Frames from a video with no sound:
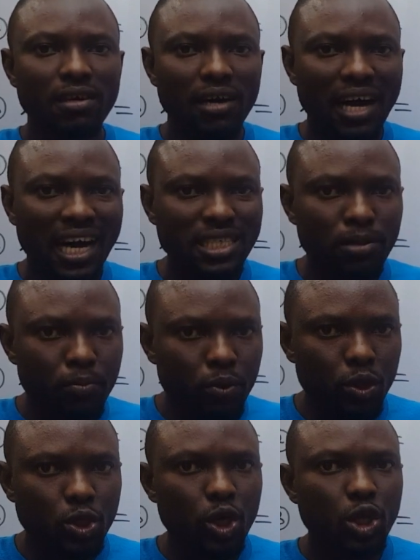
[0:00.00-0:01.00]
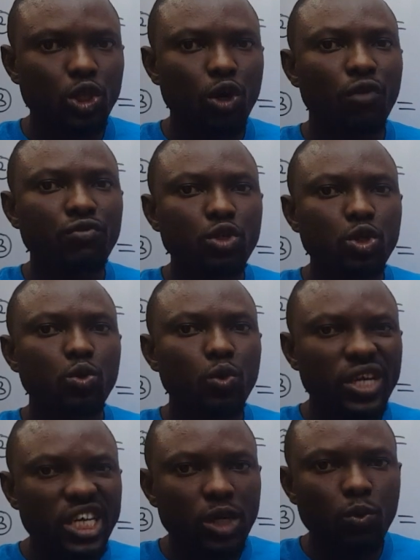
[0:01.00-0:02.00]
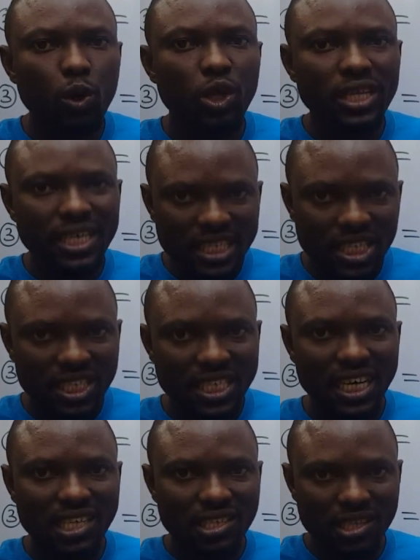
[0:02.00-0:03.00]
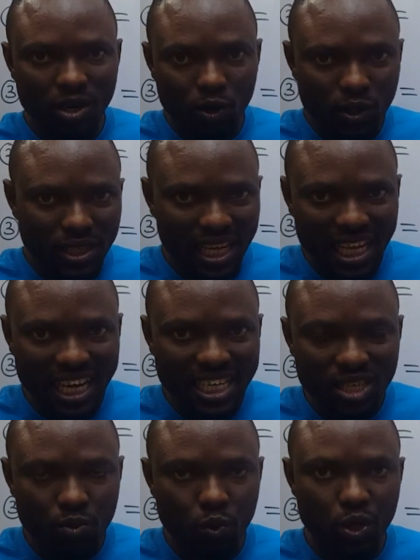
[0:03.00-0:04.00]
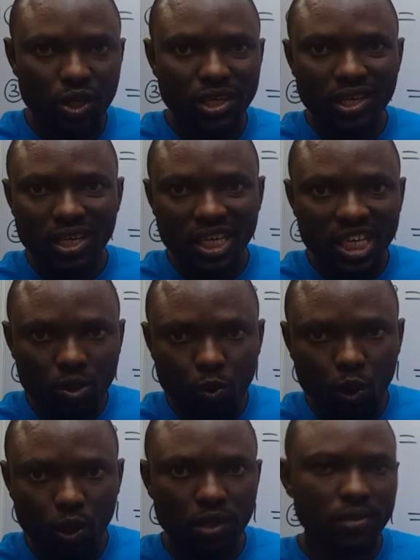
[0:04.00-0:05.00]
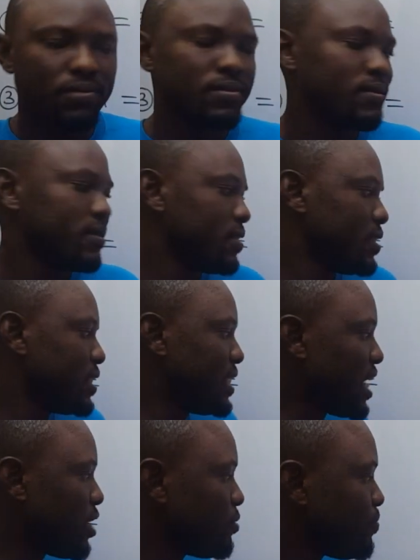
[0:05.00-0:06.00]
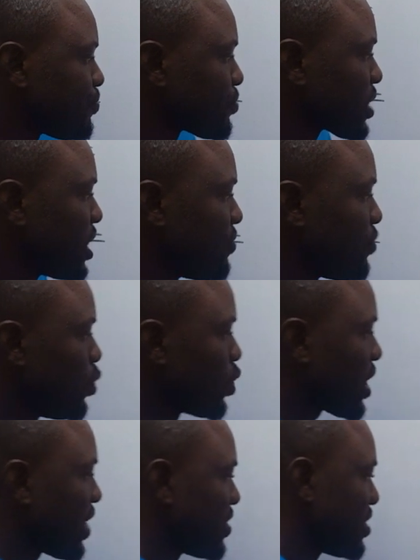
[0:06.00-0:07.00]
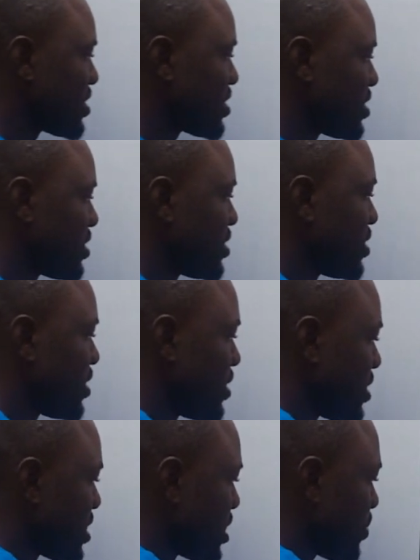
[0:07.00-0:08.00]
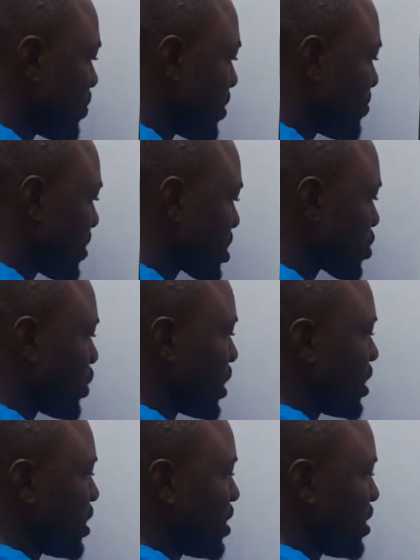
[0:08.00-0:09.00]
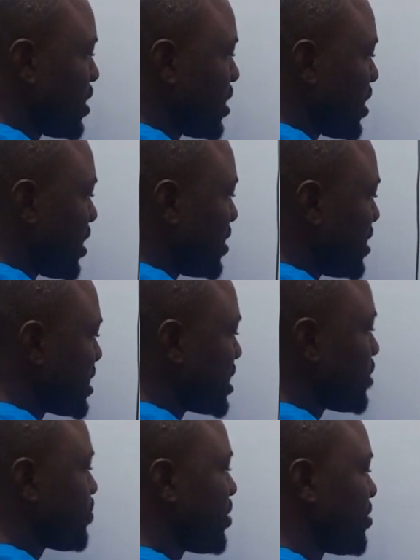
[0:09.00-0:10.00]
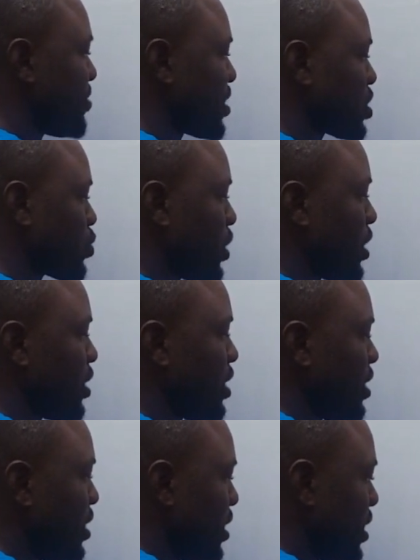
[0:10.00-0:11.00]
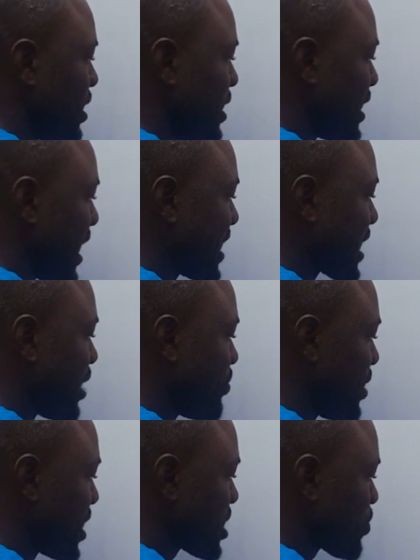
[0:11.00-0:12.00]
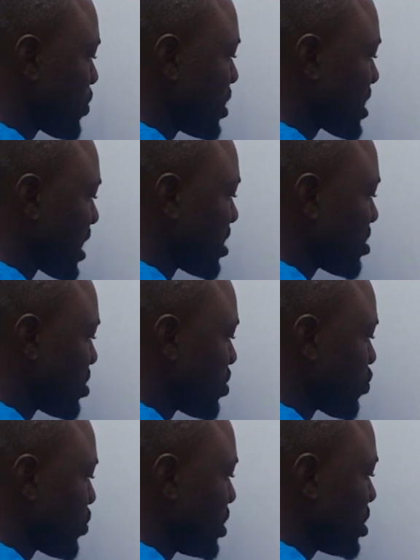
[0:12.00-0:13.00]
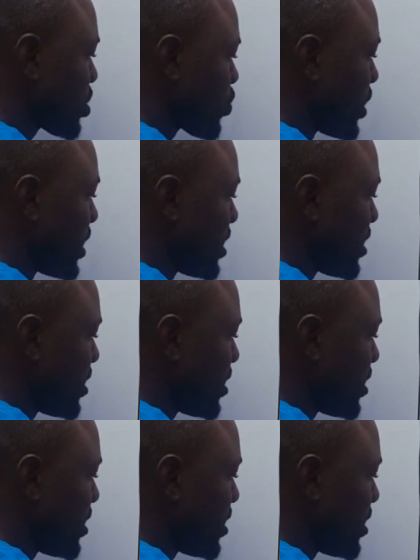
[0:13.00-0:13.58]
As a product of two equal integers, the underlining word equal. Now, if you look at this, this is a perfect square, and this is a perfect square. 9 can be expressed as 3 squared,